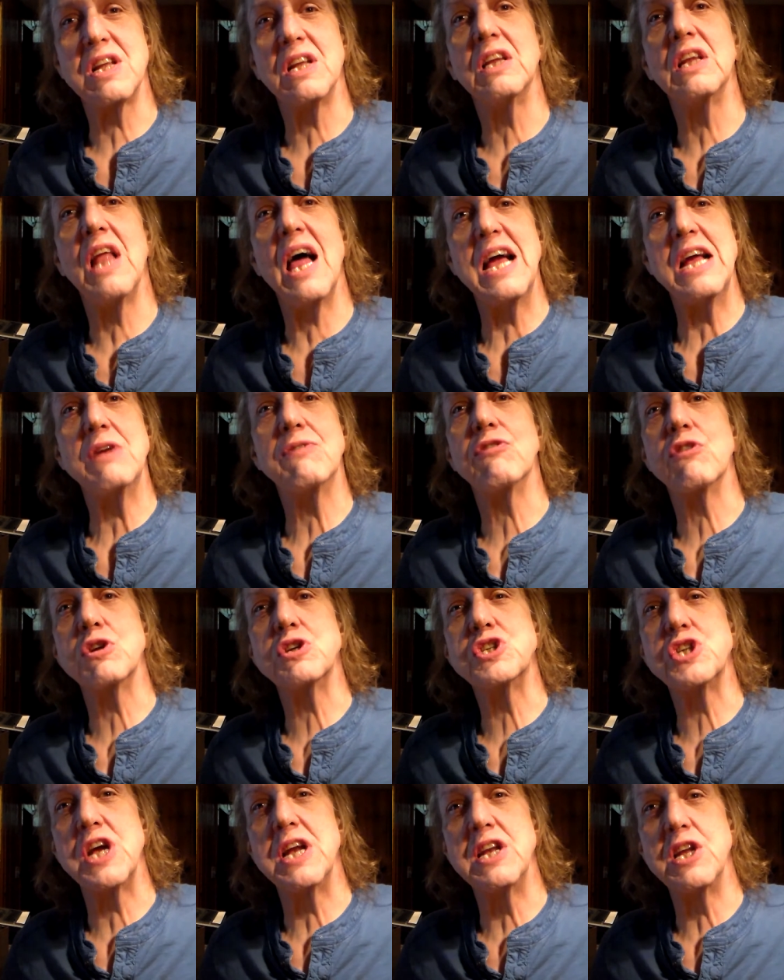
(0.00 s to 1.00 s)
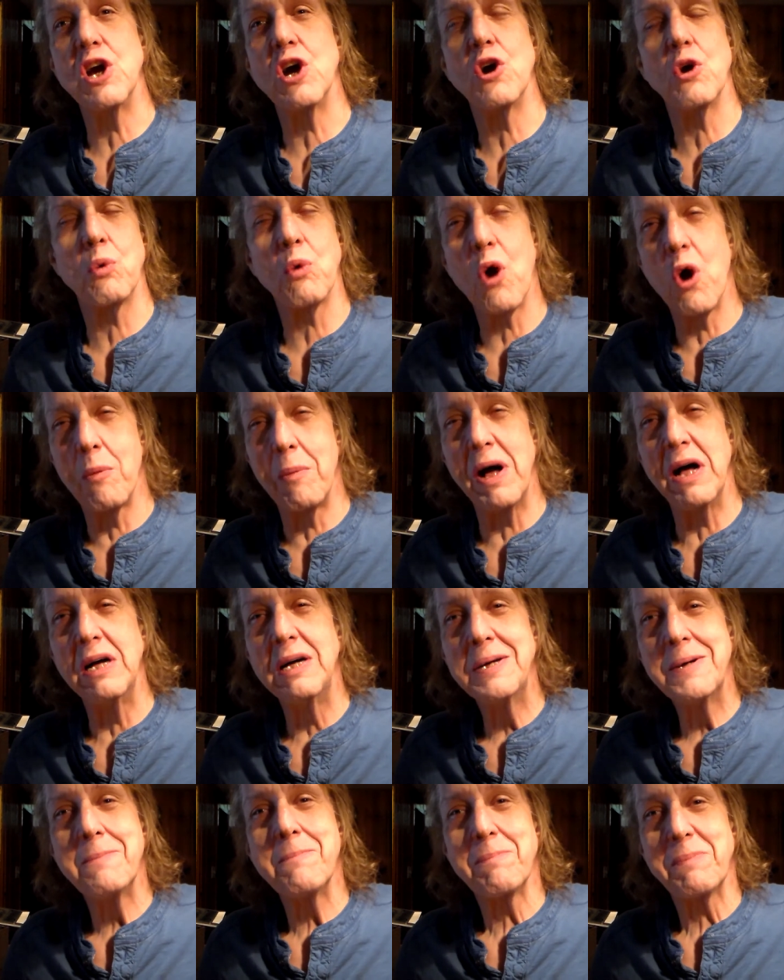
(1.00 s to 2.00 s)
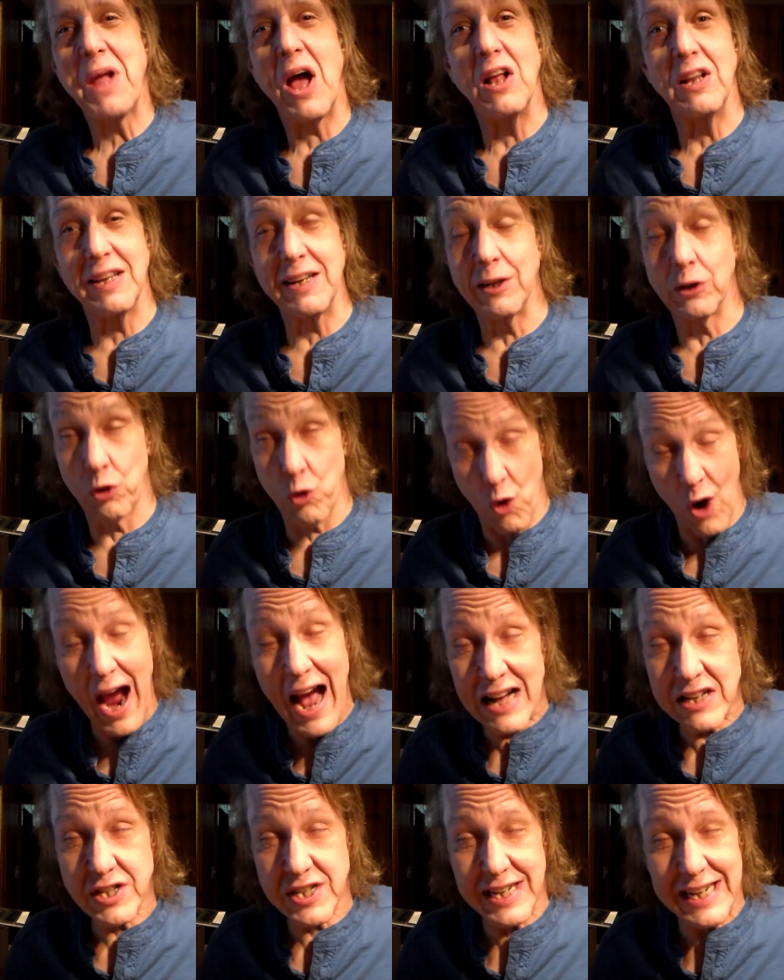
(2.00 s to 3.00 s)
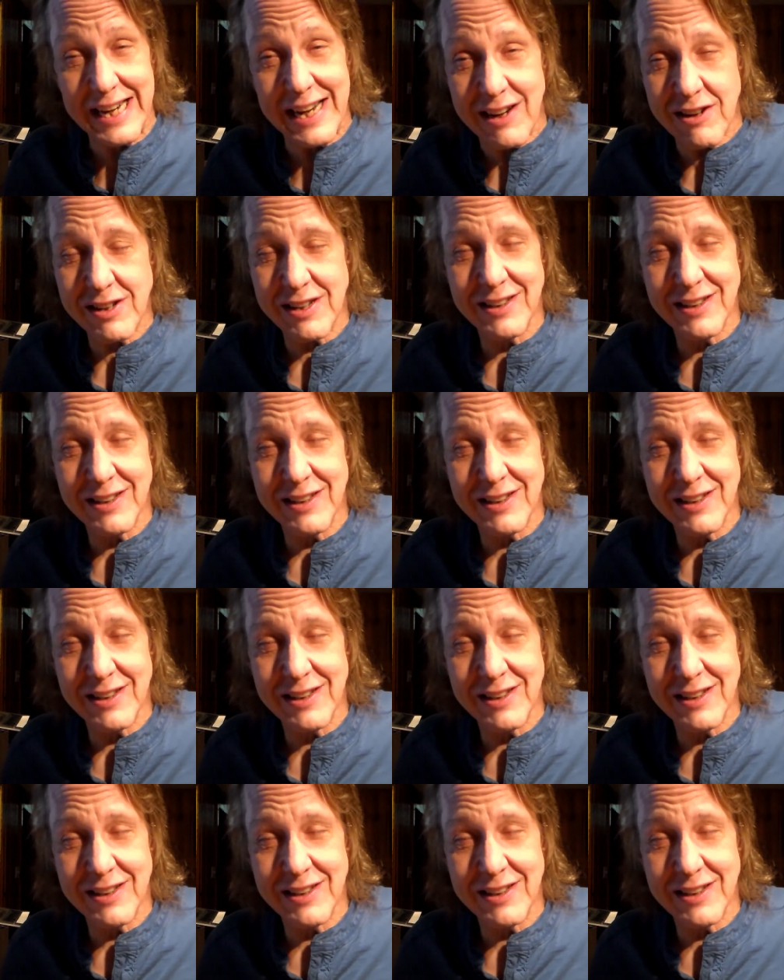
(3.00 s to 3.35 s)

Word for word: light Virginia aroma, a little grassy,